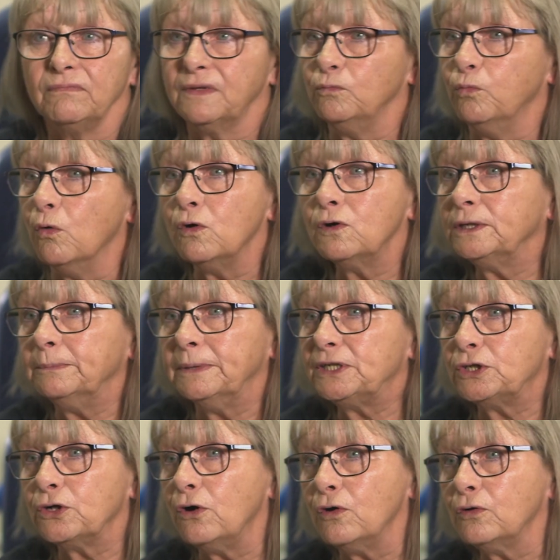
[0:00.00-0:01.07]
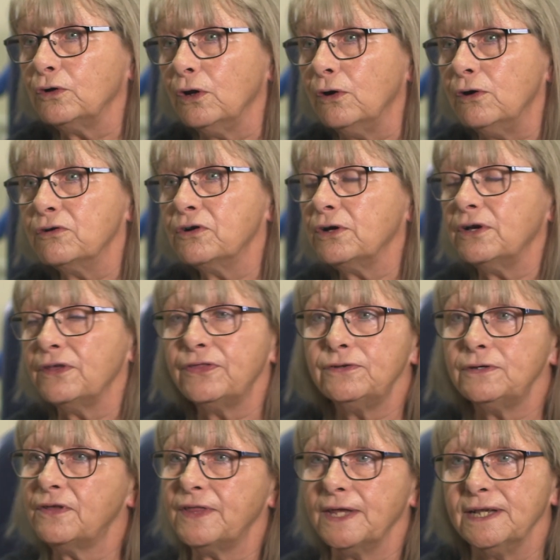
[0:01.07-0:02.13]
walking my dog longer,
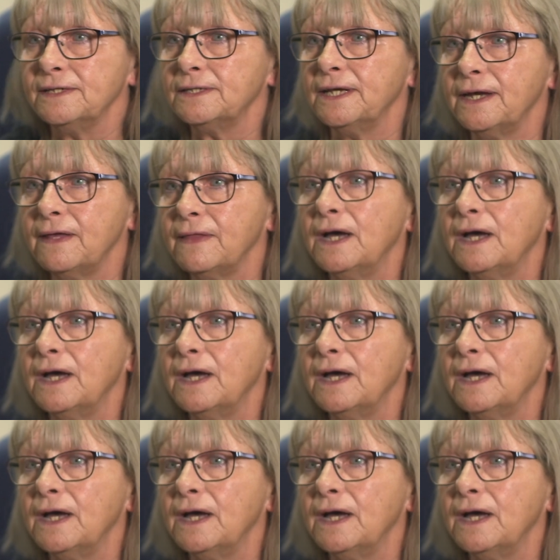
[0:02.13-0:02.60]
things like